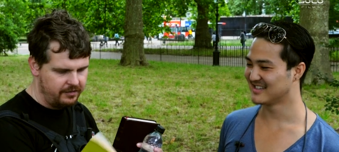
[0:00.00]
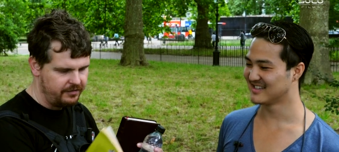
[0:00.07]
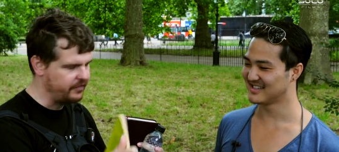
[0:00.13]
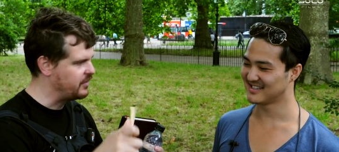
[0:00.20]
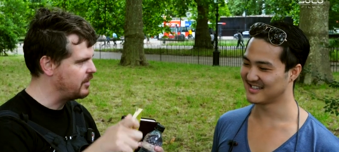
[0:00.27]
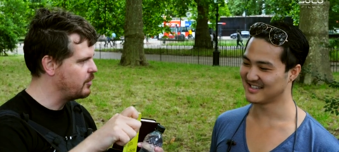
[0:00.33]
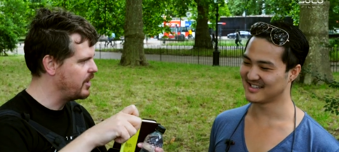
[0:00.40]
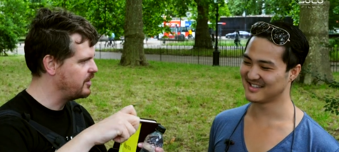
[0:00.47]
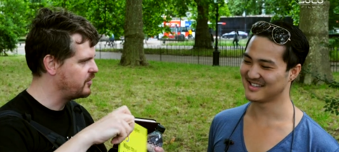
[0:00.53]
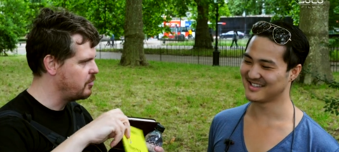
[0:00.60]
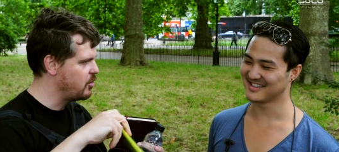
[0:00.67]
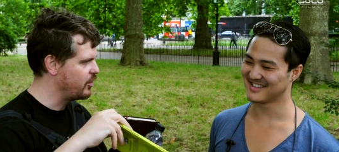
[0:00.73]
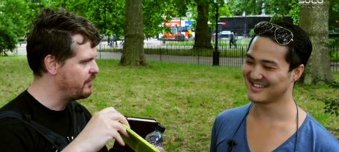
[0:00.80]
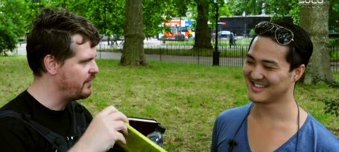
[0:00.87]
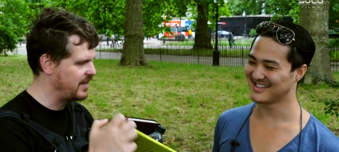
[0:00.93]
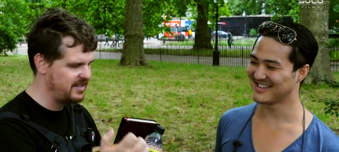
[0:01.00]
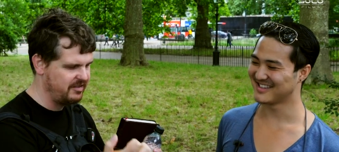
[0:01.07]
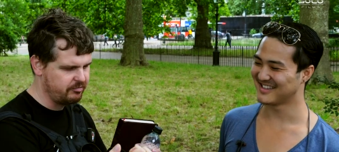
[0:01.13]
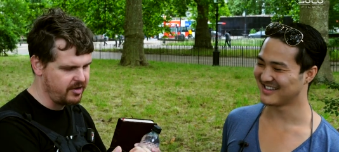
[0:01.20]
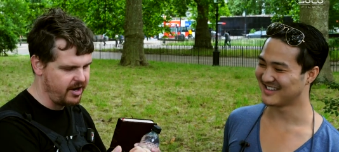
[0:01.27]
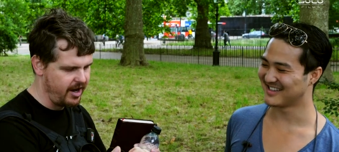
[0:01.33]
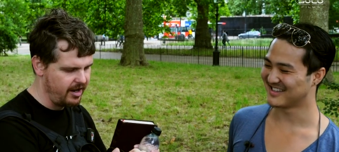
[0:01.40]
Speaker 1: fifteen ways for more
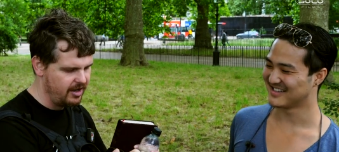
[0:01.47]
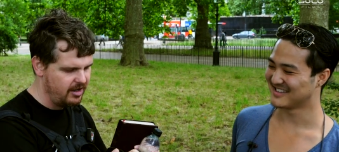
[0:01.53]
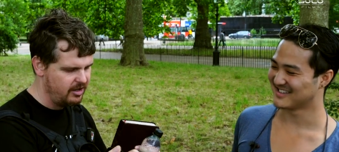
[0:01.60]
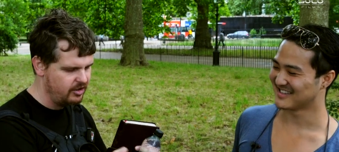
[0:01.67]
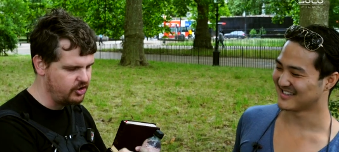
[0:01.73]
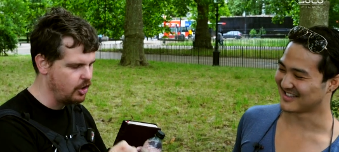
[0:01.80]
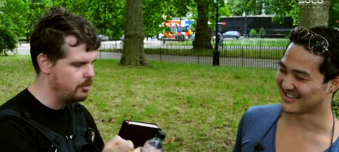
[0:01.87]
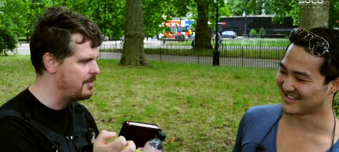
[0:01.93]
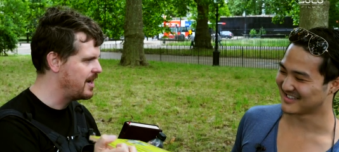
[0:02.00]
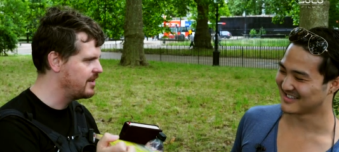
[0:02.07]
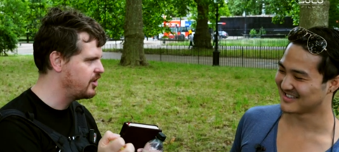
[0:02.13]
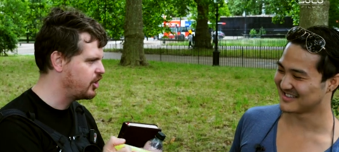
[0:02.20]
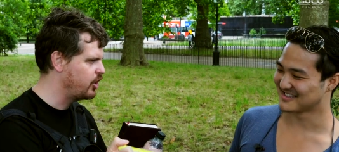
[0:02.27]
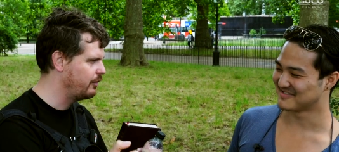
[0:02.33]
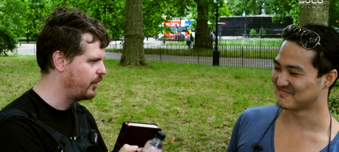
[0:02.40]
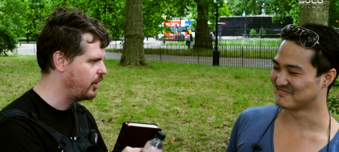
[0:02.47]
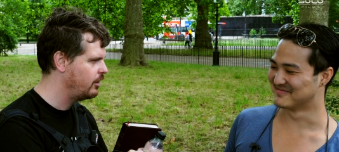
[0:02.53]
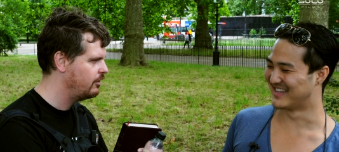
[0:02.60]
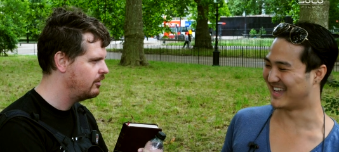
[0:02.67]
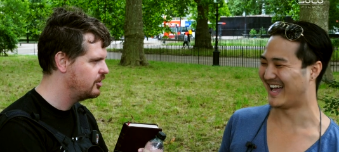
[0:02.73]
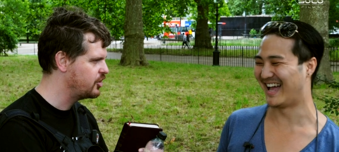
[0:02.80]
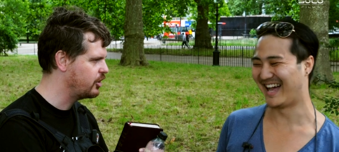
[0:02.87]
effective prayer. Don't mind the
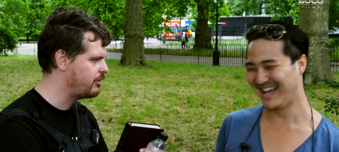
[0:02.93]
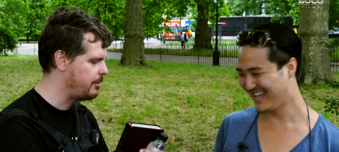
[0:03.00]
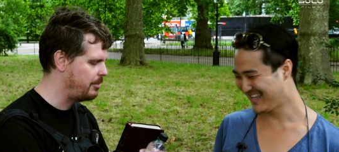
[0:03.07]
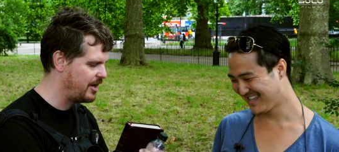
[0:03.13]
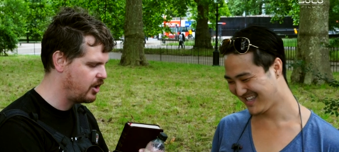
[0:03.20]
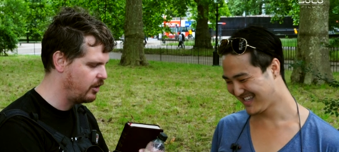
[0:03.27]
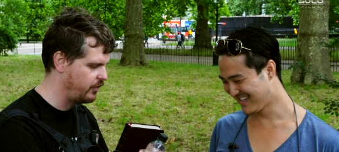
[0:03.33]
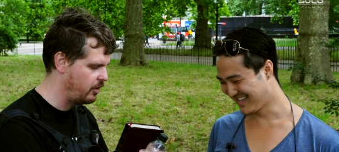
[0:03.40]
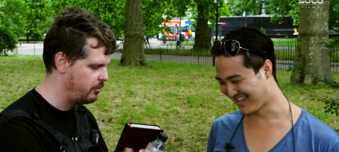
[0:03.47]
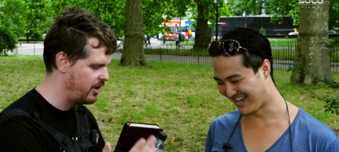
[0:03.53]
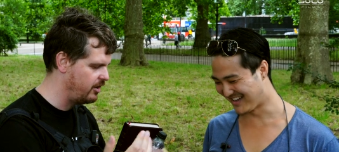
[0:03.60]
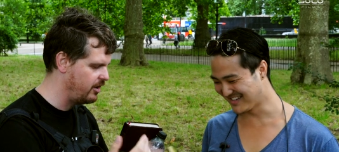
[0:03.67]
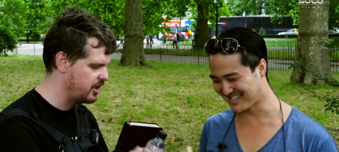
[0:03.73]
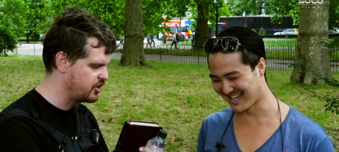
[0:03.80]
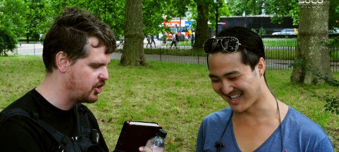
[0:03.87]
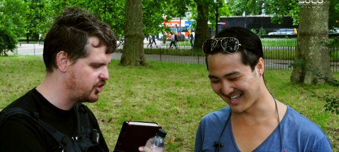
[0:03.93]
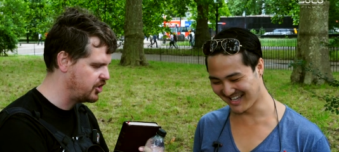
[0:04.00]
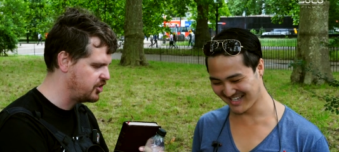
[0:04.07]
cover. It's a crappy cover, but that's because